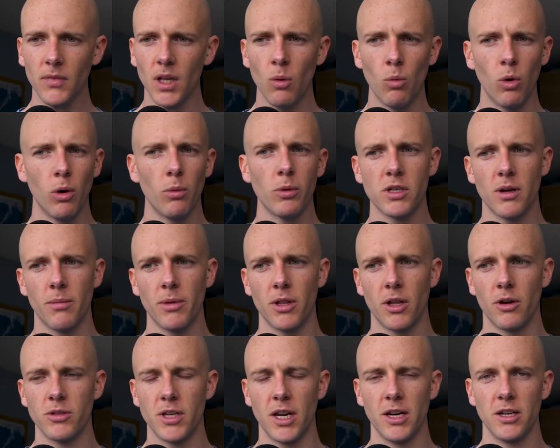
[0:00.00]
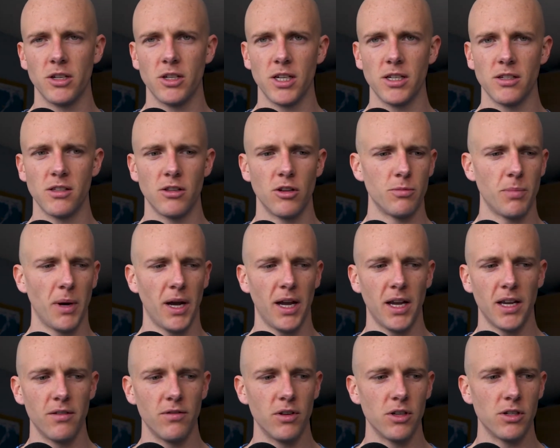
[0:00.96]
what were some of those energies and those
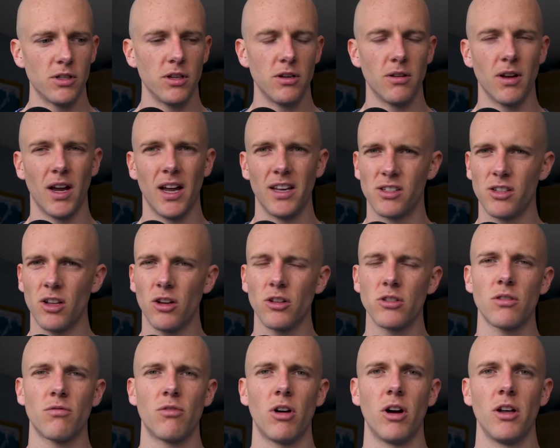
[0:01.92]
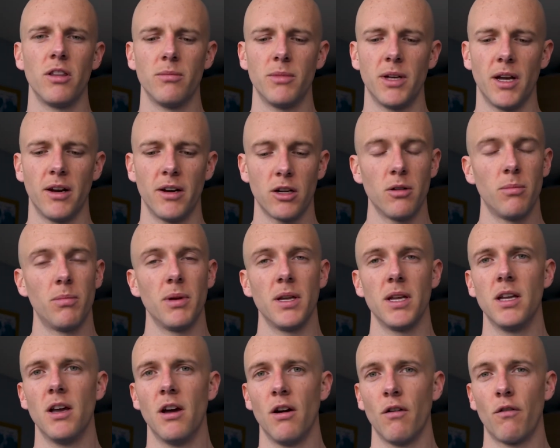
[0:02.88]
behaviors that you and start to write them down it could
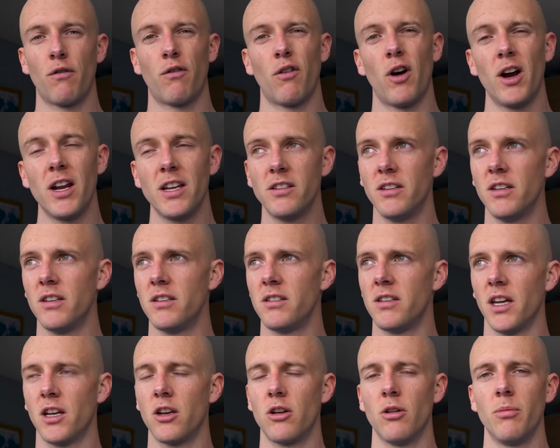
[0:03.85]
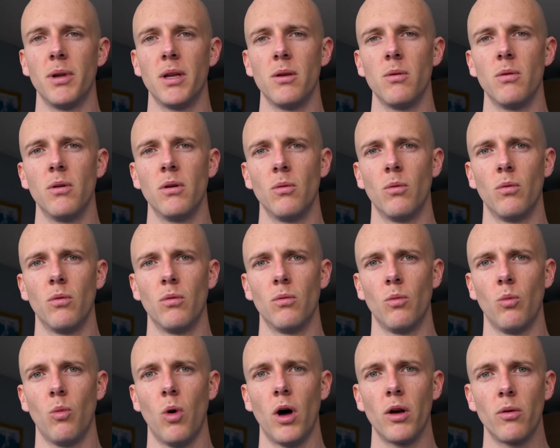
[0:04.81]
be phrases it could be
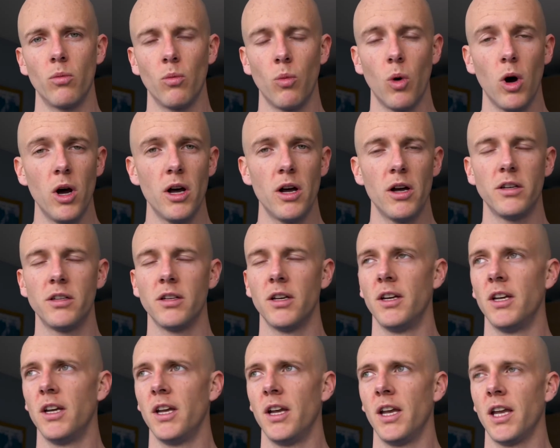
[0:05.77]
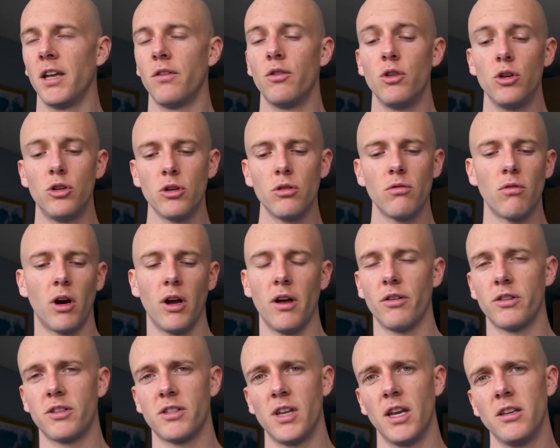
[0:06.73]
one word if you do write
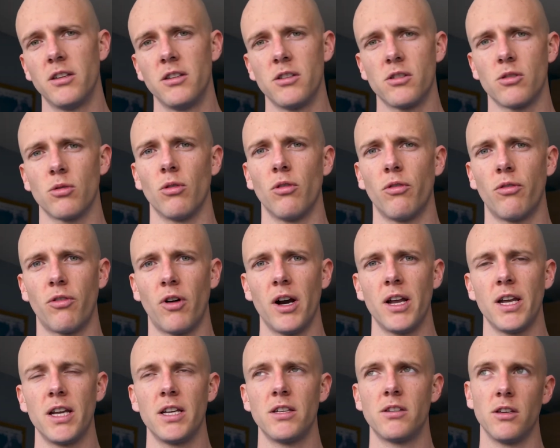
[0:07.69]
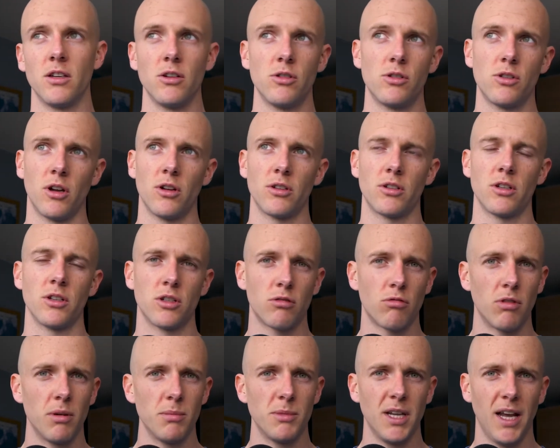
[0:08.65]
a sentence or a phrase and you start to
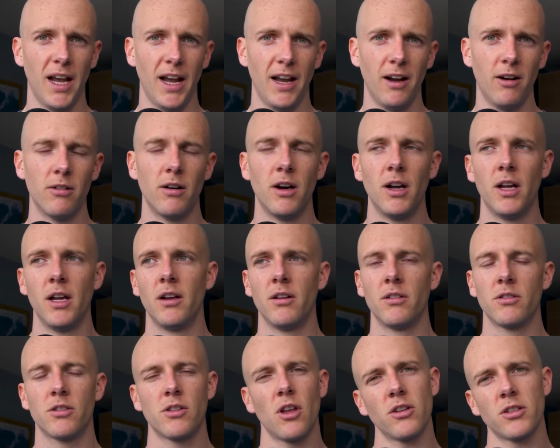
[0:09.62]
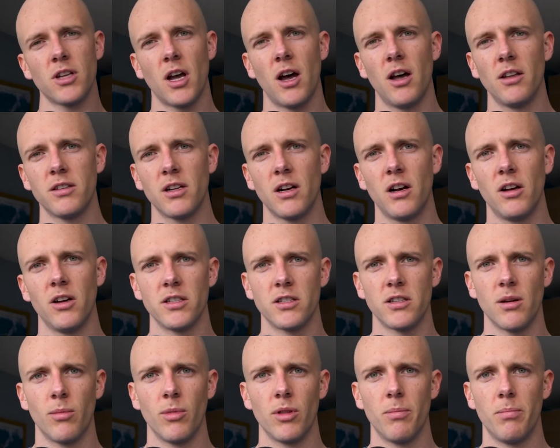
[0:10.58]
script it out start to underline
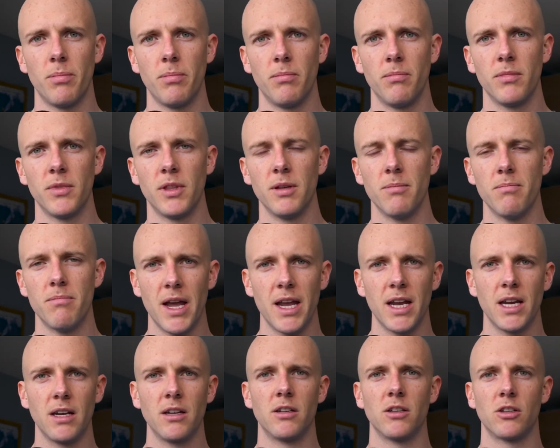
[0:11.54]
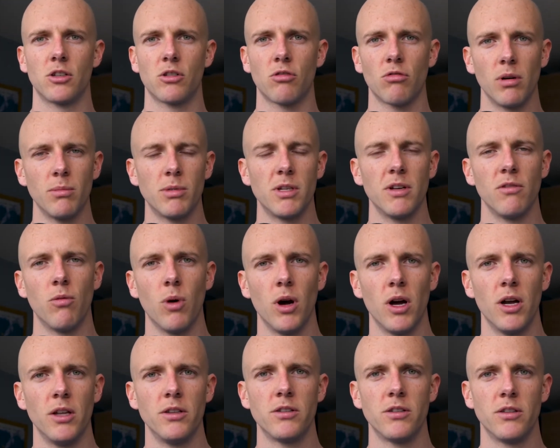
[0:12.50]
some of the the main descriptive
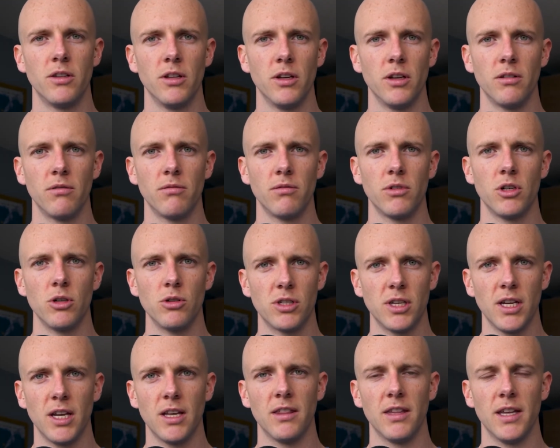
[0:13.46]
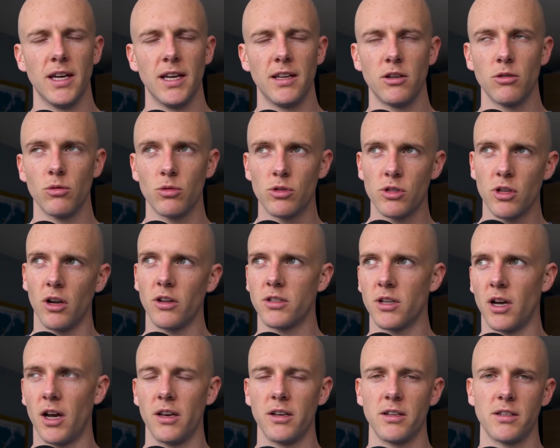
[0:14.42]
words that you see in there you'll start
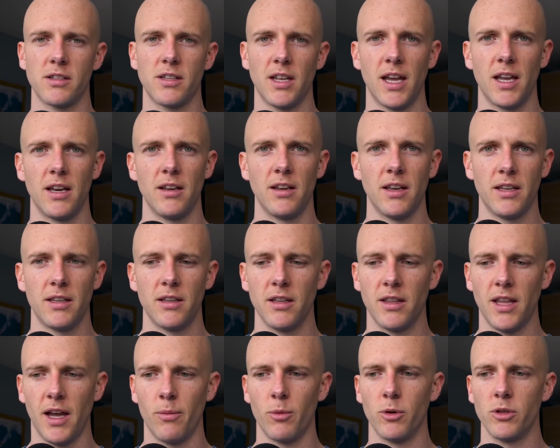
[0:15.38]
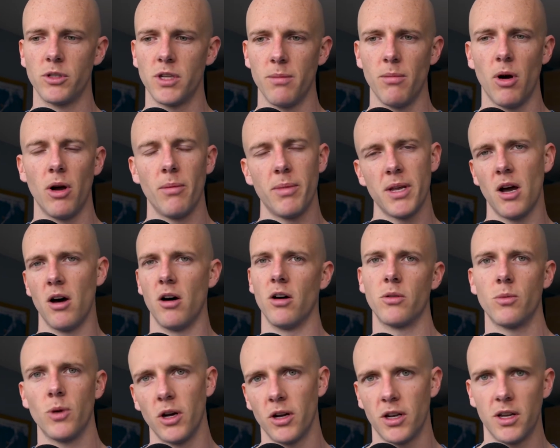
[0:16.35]
to understand that that was it might be
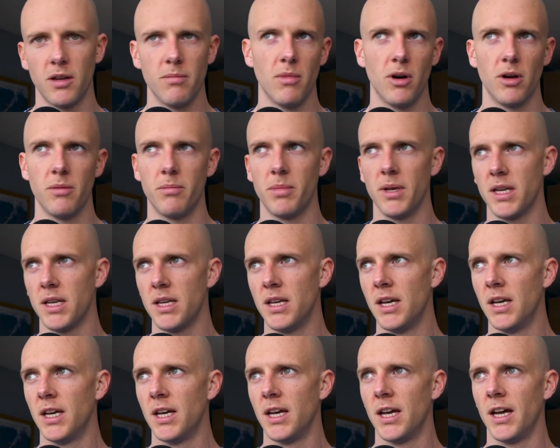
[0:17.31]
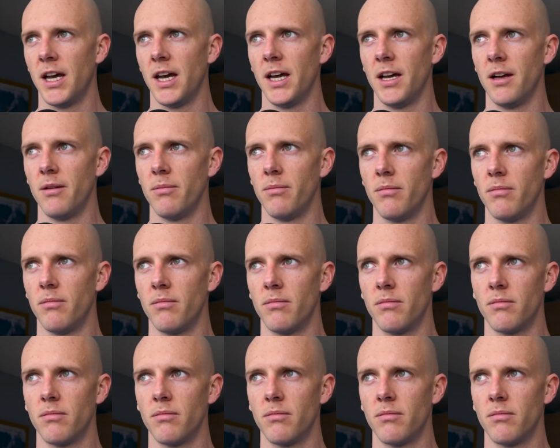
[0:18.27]
hard work it might be um,